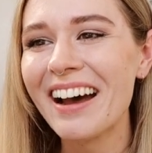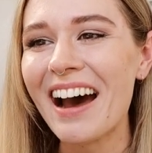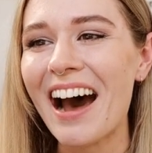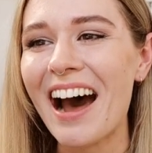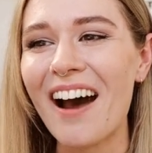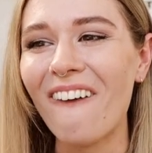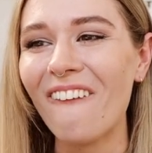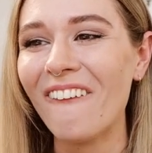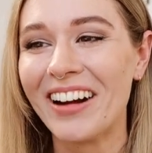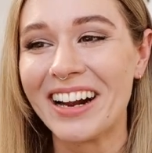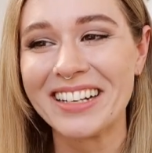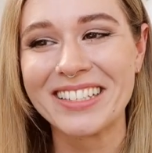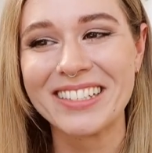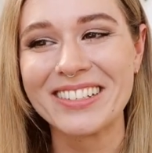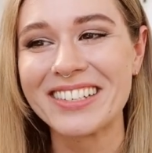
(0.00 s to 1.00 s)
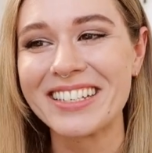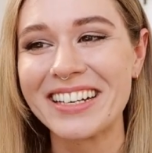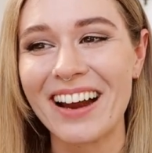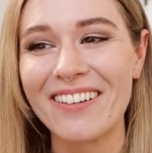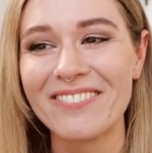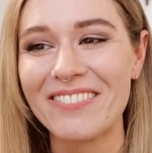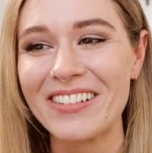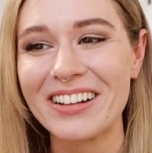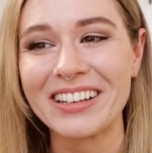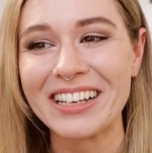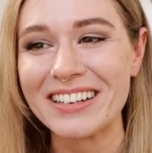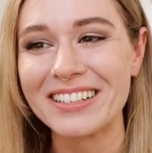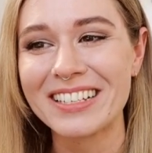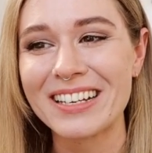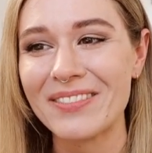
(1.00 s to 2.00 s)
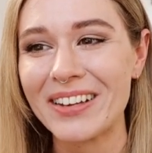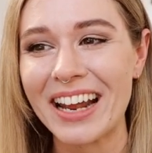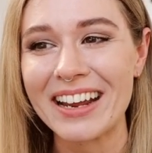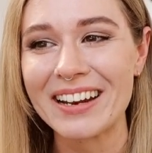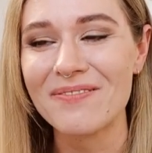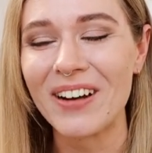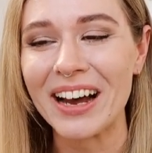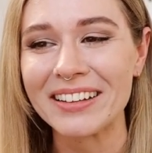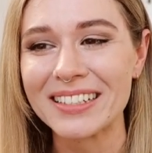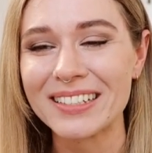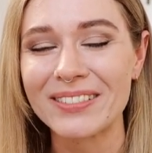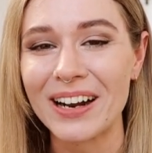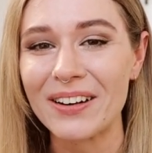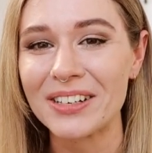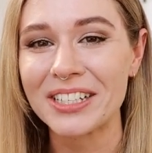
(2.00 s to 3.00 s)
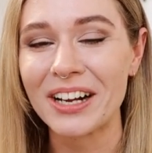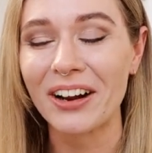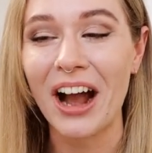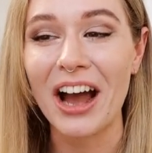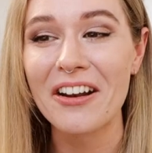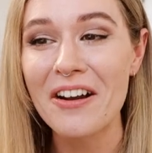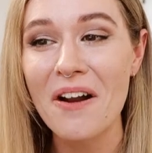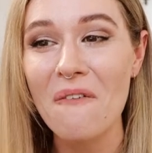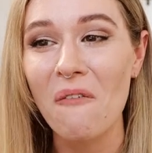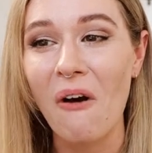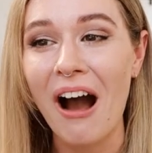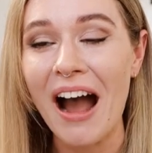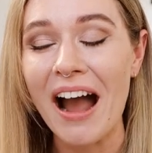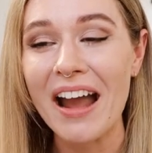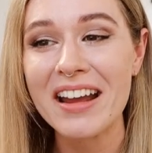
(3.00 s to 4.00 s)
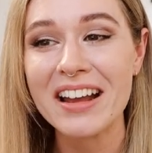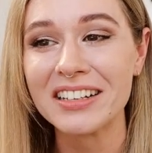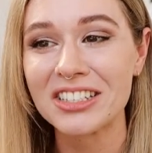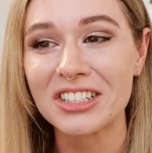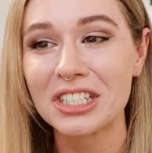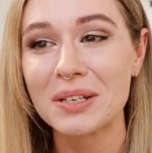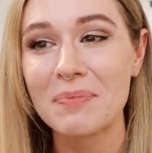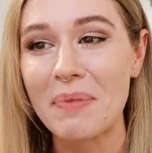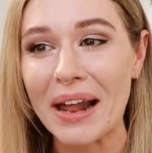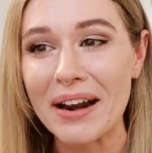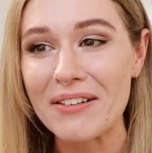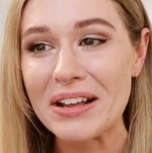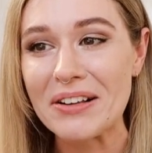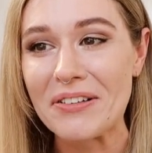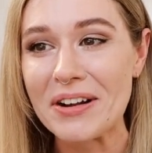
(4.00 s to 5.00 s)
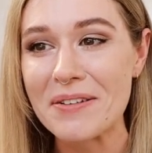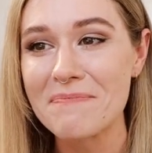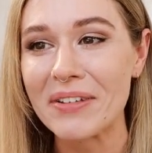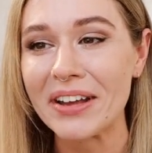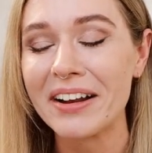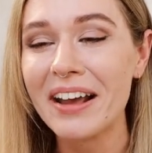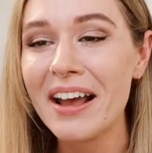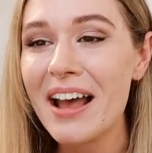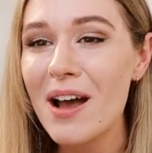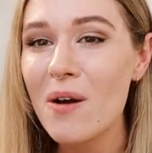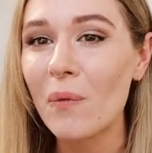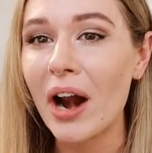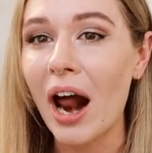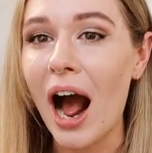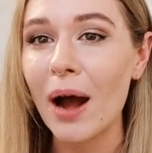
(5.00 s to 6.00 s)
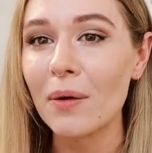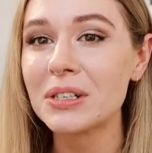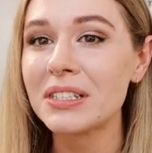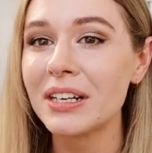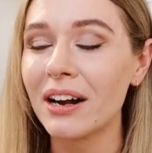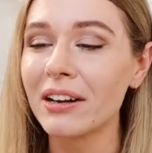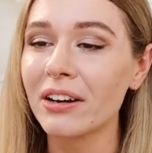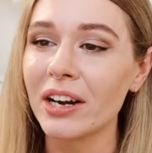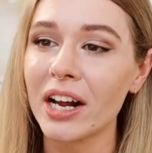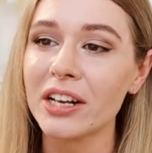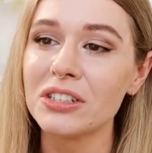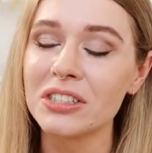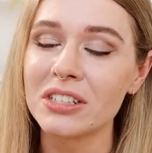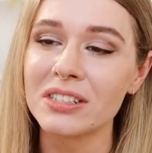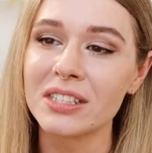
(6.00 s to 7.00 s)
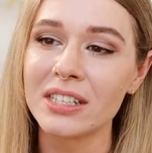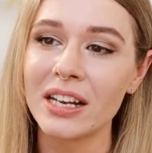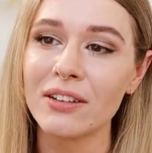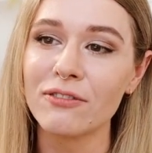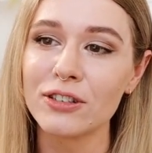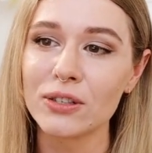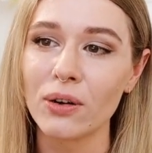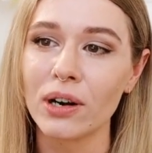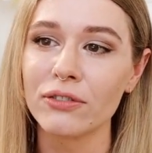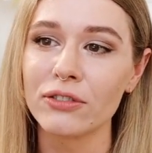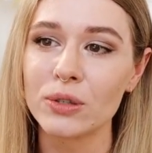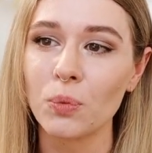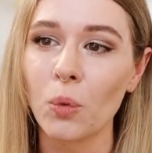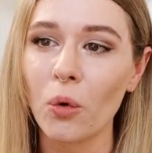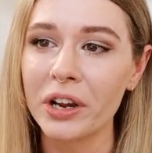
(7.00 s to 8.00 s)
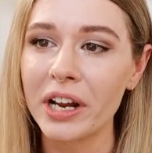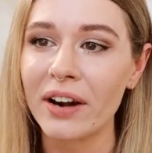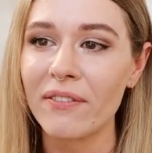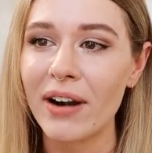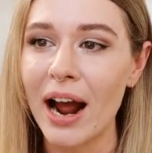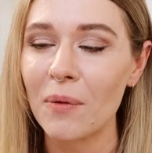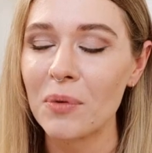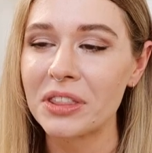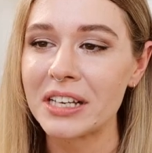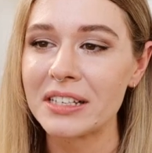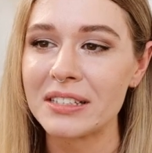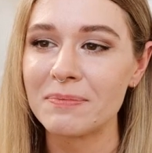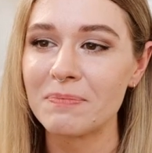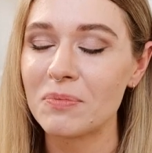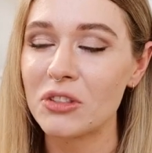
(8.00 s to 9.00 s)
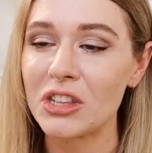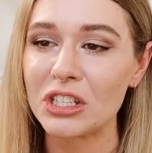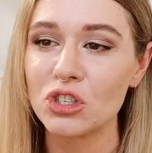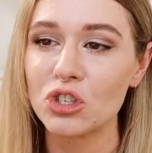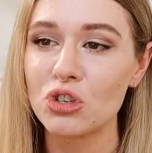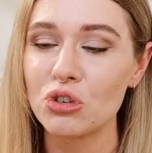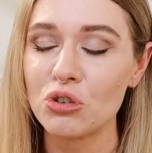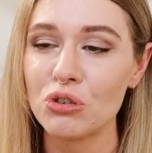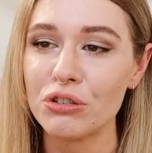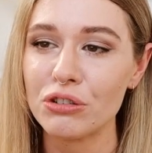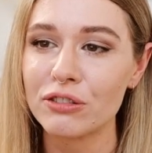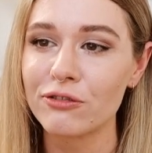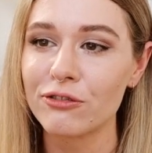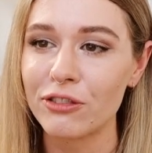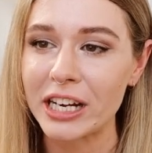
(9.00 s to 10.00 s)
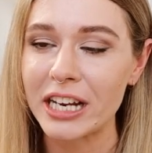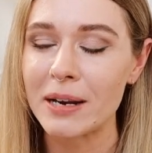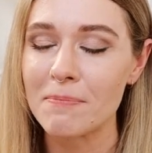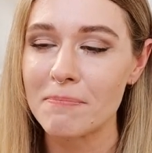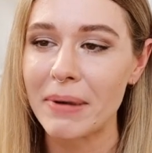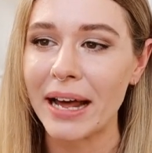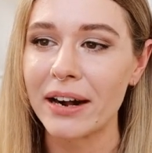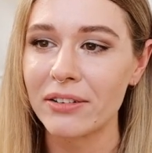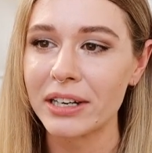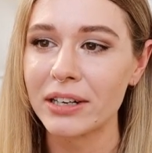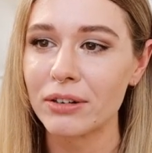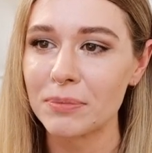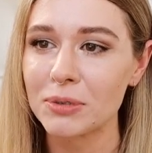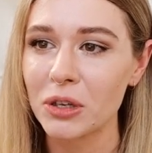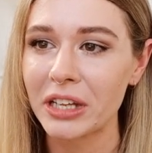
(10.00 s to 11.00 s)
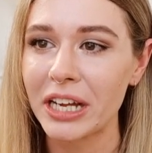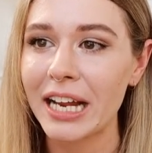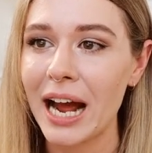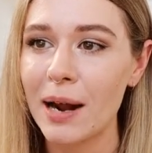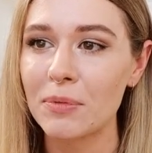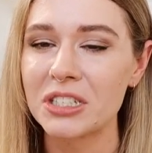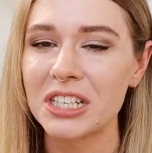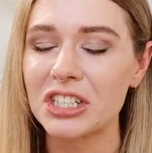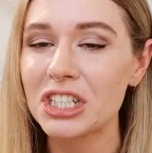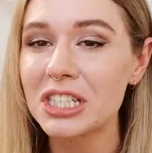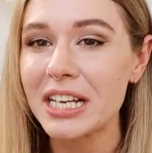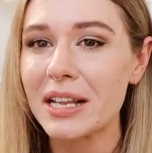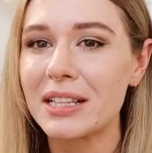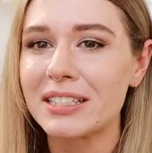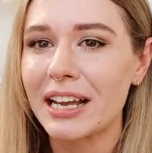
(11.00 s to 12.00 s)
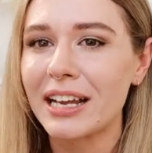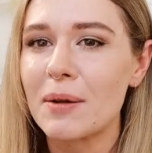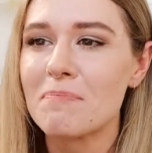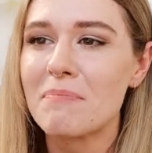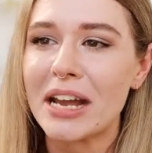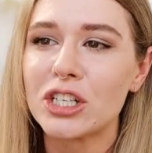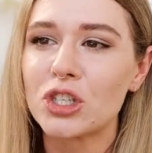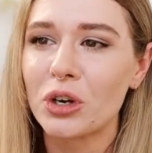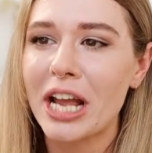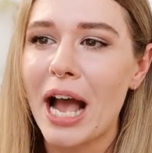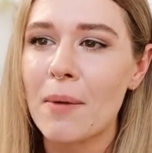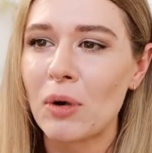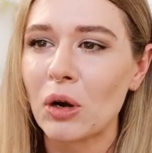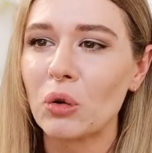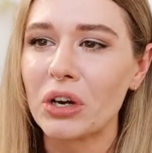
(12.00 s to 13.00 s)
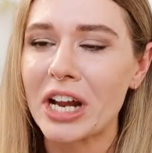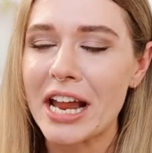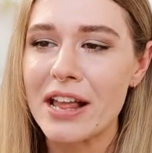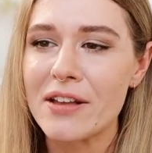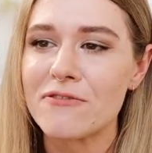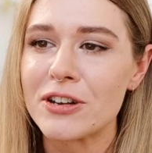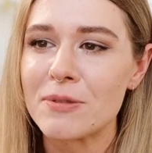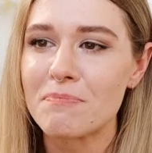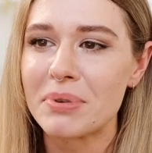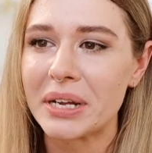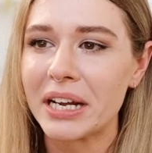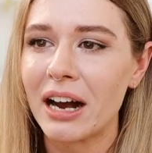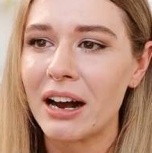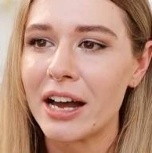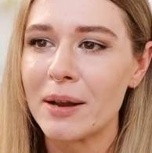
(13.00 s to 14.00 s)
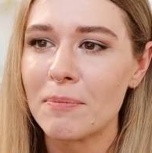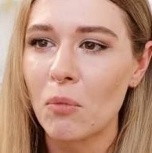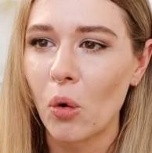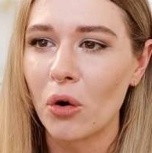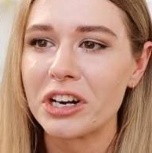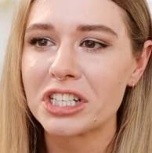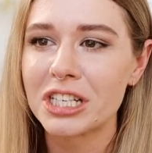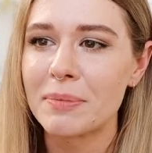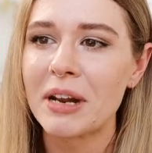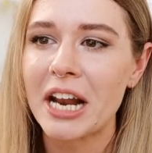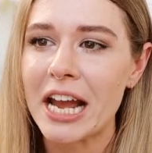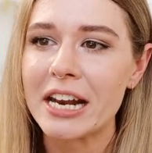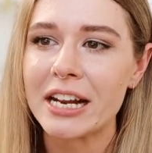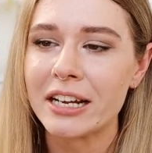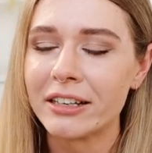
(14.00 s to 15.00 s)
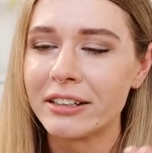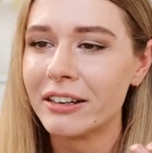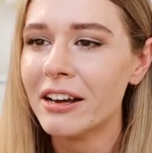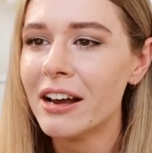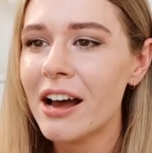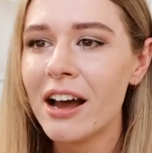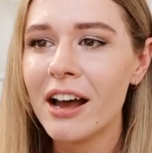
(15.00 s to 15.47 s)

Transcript: I always used to get really intimidated by this when I was younger. I don't know why. It's just a battery grip, but when I was younger and I used to see photographers walking around with these these huge freaking battery grips on their cameras, it just it's like it makes your camera look even bigger and more intimidating and